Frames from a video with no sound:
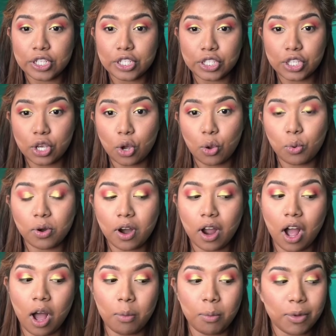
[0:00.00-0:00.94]
So we're
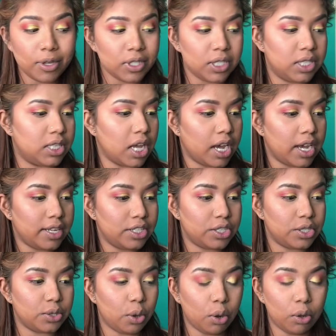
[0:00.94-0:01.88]
almost done.
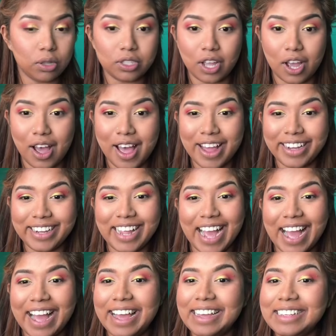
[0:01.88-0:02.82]
Just hold on,
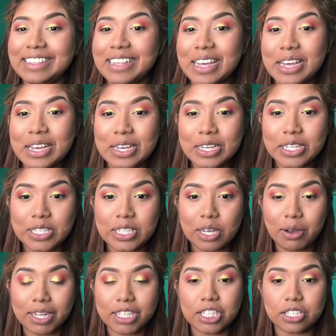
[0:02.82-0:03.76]
guys.
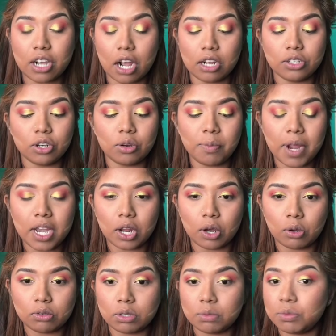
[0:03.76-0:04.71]
So I just contoured my
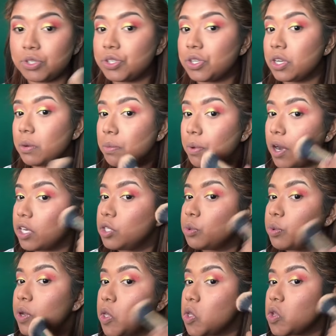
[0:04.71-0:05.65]
nose. I'm just gonna brush
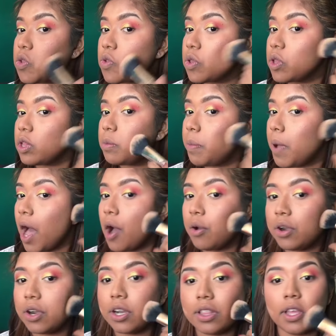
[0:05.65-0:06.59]
away this little
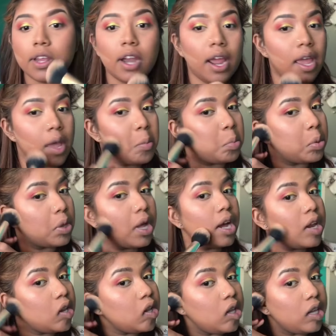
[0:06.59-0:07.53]
powder that I
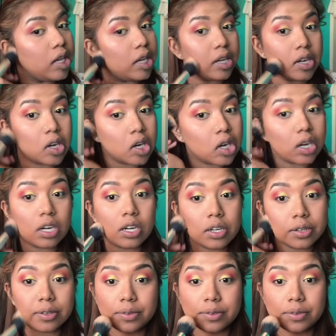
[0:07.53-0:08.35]
applied here.